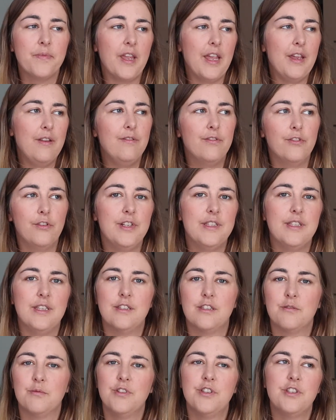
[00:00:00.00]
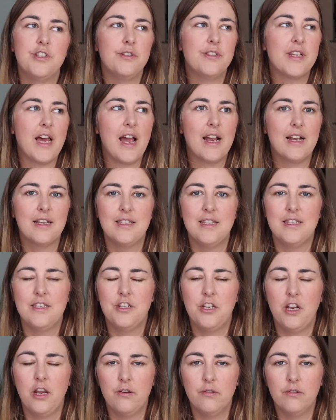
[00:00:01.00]
invoices, someone to do taxes.
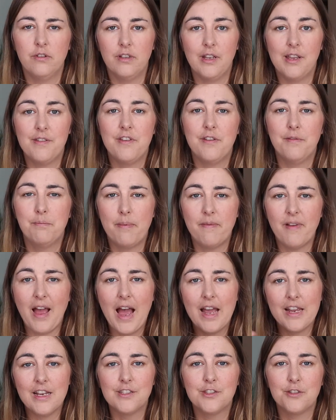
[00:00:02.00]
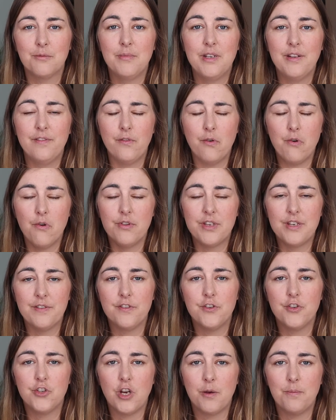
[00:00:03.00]
You know, if you hire somebody for all the
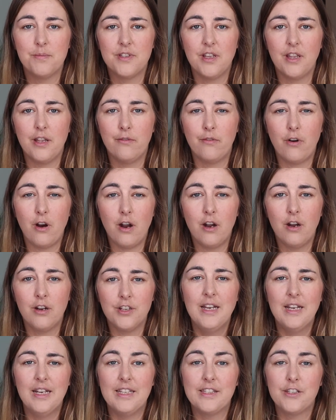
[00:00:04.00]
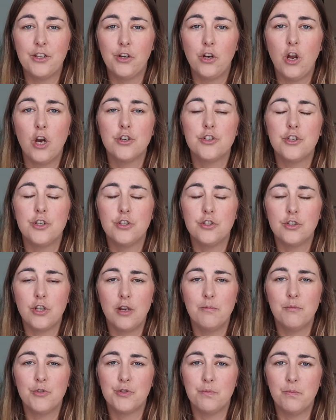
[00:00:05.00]
different jobs that there are, it's going to cost you
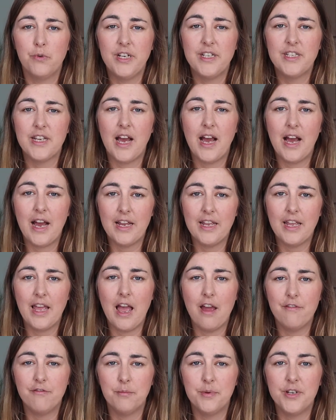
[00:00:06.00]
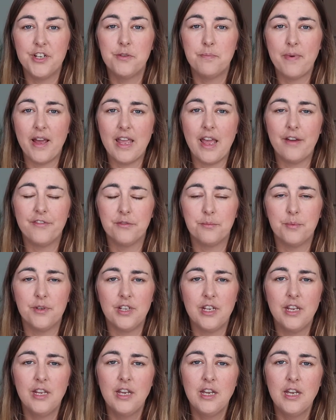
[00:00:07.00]
so much money to hire everybody, to pay
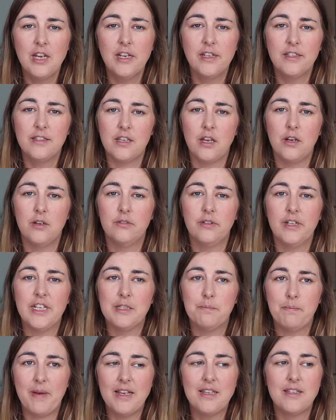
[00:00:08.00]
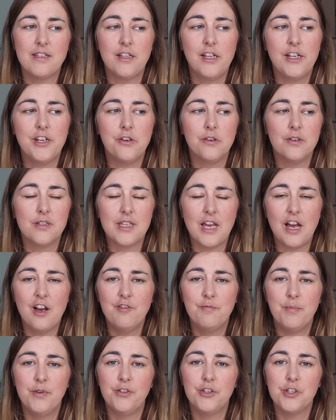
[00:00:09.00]
everybody. So it's best to learn it
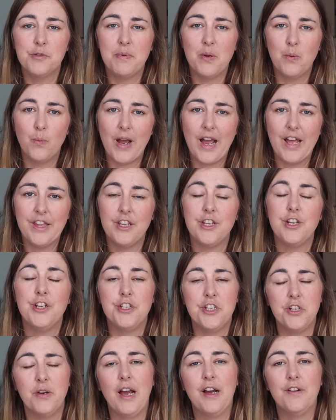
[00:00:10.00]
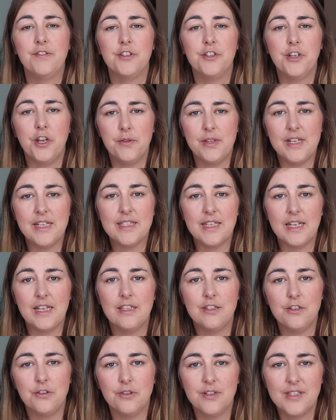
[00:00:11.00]
yourself, but just be aware that you do have to know these
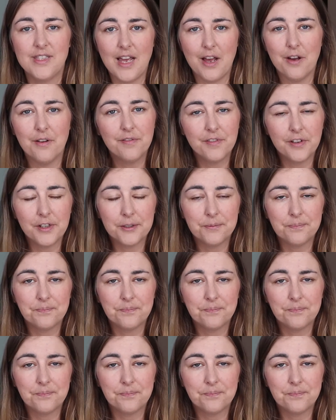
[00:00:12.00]
things yourself.